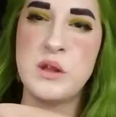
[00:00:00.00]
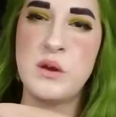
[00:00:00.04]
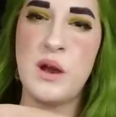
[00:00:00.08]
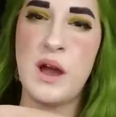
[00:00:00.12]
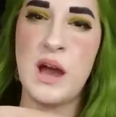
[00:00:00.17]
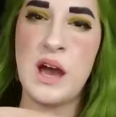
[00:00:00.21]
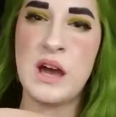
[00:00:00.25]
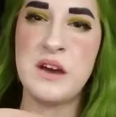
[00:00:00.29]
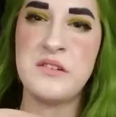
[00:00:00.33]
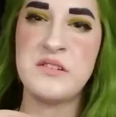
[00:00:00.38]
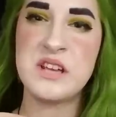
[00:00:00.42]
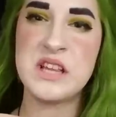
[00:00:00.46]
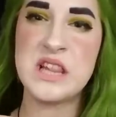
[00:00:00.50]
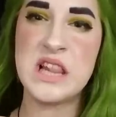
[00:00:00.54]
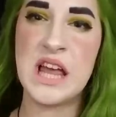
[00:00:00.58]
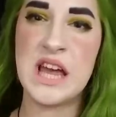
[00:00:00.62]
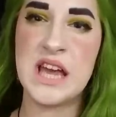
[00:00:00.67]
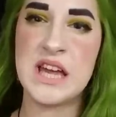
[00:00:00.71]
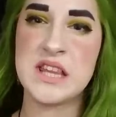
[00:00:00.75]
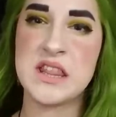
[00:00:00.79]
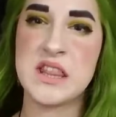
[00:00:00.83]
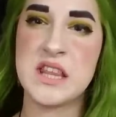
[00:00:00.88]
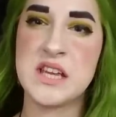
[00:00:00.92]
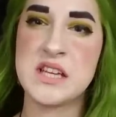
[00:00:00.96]
you have it
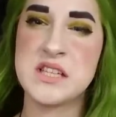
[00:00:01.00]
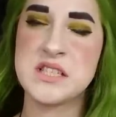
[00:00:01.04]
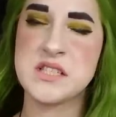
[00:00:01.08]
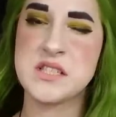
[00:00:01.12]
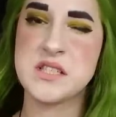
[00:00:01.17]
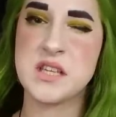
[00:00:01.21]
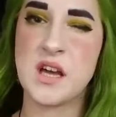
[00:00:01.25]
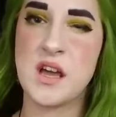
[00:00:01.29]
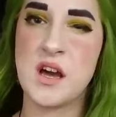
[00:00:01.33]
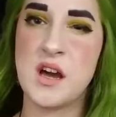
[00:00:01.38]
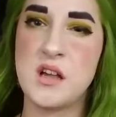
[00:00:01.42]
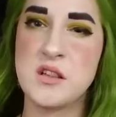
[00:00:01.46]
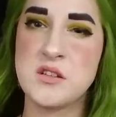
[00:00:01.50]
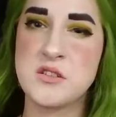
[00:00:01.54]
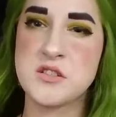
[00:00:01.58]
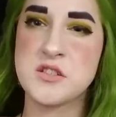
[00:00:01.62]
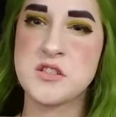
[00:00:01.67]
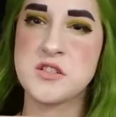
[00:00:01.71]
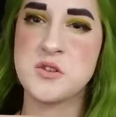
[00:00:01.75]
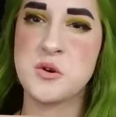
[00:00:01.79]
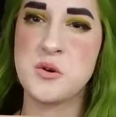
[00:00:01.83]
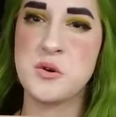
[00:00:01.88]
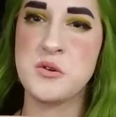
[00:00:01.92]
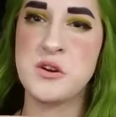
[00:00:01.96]
like this, the color
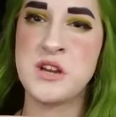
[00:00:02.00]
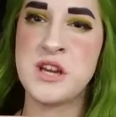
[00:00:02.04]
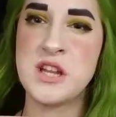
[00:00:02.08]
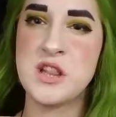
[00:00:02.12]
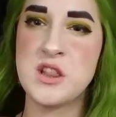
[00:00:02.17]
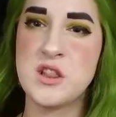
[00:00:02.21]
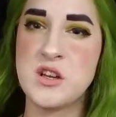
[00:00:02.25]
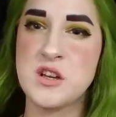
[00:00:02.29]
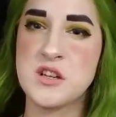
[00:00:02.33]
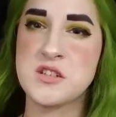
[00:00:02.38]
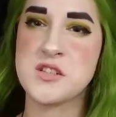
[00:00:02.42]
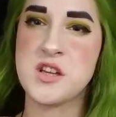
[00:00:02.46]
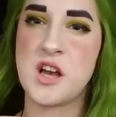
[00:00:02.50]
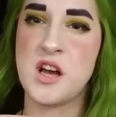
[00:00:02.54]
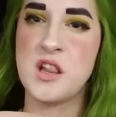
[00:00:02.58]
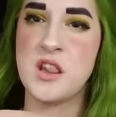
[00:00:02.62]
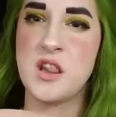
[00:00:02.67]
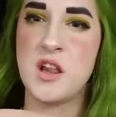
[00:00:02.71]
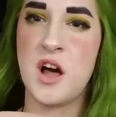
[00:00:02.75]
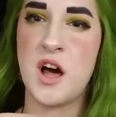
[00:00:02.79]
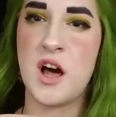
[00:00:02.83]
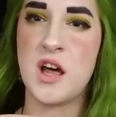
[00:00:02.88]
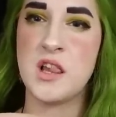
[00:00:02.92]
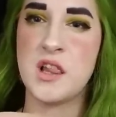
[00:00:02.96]
story looks a
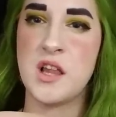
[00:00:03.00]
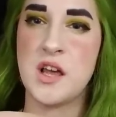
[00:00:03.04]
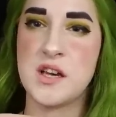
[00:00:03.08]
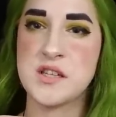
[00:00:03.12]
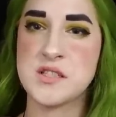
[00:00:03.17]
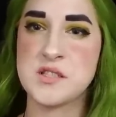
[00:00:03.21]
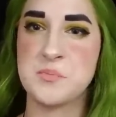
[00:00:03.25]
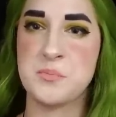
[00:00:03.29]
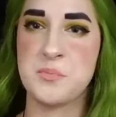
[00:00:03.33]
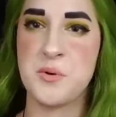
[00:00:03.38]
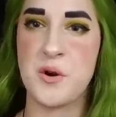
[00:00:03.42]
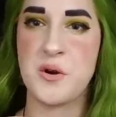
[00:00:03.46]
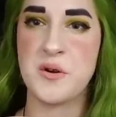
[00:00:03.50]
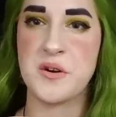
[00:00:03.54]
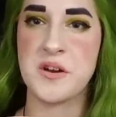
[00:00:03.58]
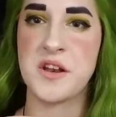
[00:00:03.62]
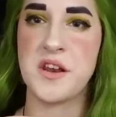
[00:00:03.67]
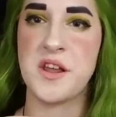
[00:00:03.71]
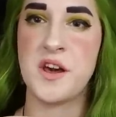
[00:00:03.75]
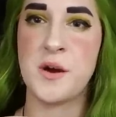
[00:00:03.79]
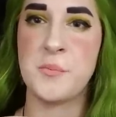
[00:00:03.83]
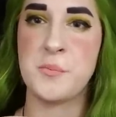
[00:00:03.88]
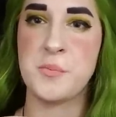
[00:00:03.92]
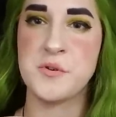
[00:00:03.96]
lot less
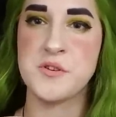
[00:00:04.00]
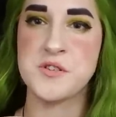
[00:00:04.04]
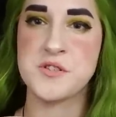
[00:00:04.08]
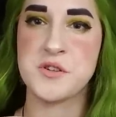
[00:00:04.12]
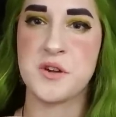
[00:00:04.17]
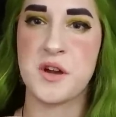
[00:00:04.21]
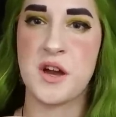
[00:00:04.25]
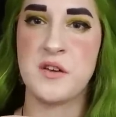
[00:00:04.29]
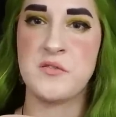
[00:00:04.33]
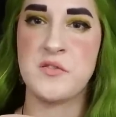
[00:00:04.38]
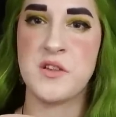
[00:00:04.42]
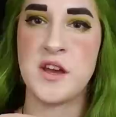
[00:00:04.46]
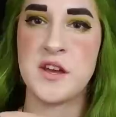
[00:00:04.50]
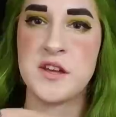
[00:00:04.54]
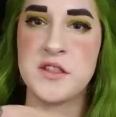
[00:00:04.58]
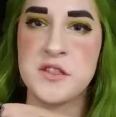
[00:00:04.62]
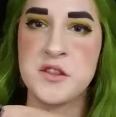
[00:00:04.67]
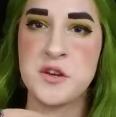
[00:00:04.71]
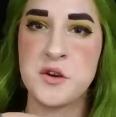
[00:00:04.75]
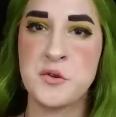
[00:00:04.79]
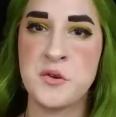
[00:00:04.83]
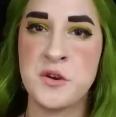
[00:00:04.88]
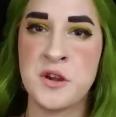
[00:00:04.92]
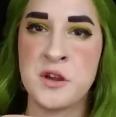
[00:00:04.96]
broken up, whereas you have like
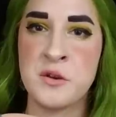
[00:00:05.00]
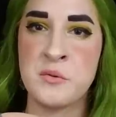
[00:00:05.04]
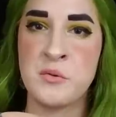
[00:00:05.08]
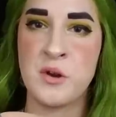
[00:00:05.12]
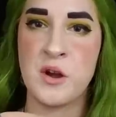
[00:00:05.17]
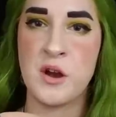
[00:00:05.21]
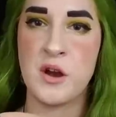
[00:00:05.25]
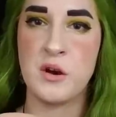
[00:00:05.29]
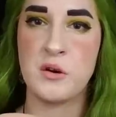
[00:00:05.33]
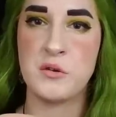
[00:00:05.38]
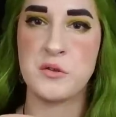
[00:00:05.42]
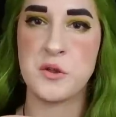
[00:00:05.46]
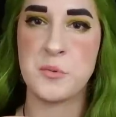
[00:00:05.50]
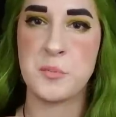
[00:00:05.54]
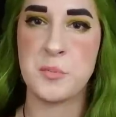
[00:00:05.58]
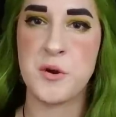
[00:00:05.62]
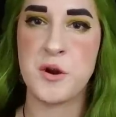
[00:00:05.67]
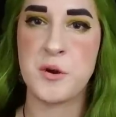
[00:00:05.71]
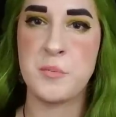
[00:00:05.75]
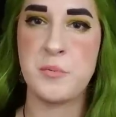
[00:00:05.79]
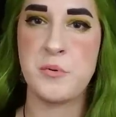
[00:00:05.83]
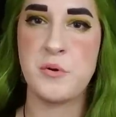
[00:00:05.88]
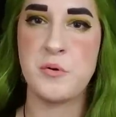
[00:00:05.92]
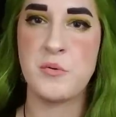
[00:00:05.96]
the green row, the
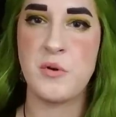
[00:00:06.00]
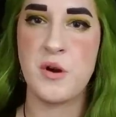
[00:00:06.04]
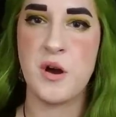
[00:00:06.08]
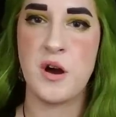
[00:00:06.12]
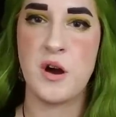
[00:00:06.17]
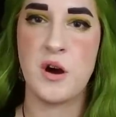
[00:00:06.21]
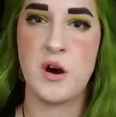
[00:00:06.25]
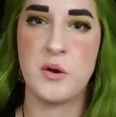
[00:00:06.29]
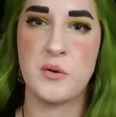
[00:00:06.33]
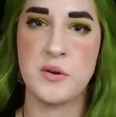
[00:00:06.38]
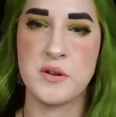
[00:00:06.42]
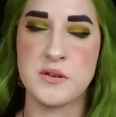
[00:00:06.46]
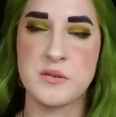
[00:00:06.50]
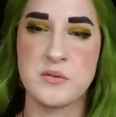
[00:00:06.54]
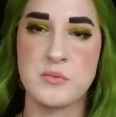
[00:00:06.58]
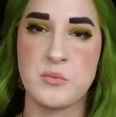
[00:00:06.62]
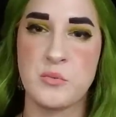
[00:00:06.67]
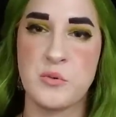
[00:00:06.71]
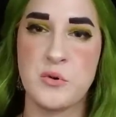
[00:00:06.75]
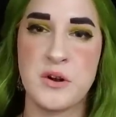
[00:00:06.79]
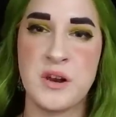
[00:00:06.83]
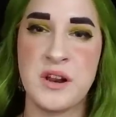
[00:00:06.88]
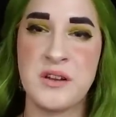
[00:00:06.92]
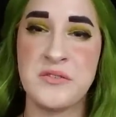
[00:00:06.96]
purple row, and
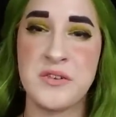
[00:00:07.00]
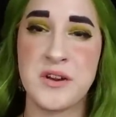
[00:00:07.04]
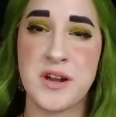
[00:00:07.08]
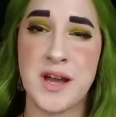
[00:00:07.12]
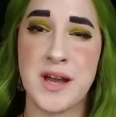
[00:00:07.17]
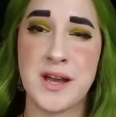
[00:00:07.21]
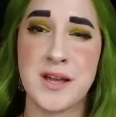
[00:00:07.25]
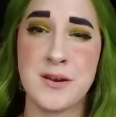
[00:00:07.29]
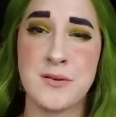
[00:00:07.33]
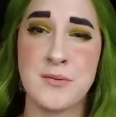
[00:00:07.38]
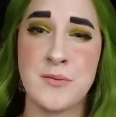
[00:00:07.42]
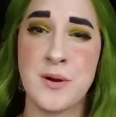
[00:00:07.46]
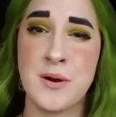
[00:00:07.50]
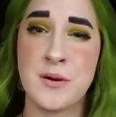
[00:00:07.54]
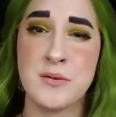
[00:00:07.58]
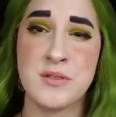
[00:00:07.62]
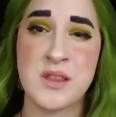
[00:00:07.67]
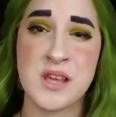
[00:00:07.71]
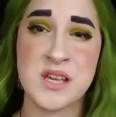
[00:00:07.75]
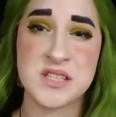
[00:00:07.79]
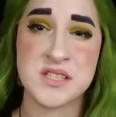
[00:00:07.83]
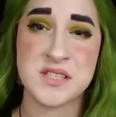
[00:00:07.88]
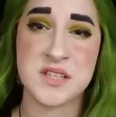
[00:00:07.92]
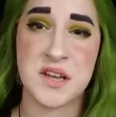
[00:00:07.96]
whatever kind of row
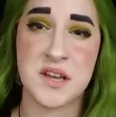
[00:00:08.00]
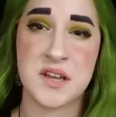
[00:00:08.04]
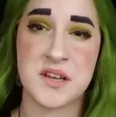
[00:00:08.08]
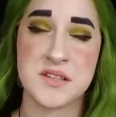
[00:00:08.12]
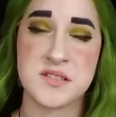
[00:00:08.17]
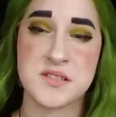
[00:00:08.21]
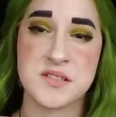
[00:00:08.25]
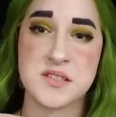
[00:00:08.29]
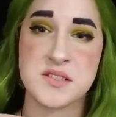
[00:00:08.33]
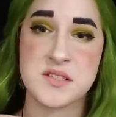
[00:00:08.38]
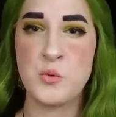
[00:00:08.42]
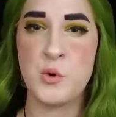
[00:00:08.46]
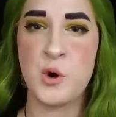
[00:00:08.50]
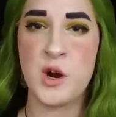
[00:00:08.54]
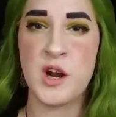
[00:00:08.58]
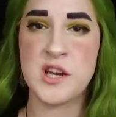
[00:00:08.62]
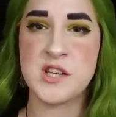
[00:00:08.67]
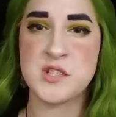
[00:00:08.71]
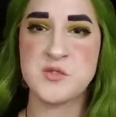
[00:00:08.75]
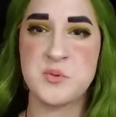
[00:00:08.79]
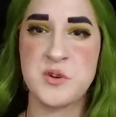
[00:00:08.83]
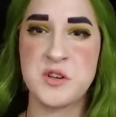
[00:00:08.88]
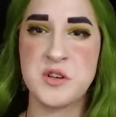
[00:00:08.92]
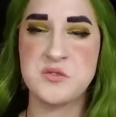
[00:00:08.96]
this is.
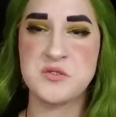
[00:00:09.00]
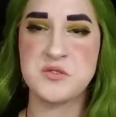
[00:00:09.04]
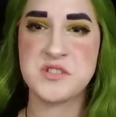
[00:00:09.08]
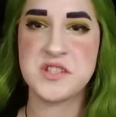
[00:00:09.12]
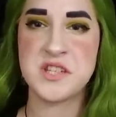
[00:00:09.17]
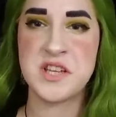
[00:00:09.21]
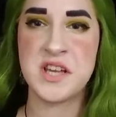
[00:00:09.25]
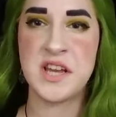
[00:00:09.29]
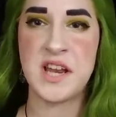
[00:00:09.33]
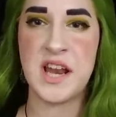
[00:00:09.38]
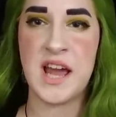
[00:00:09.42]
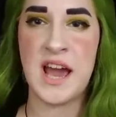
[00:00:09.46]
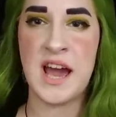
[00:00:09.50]
Whereas when you see it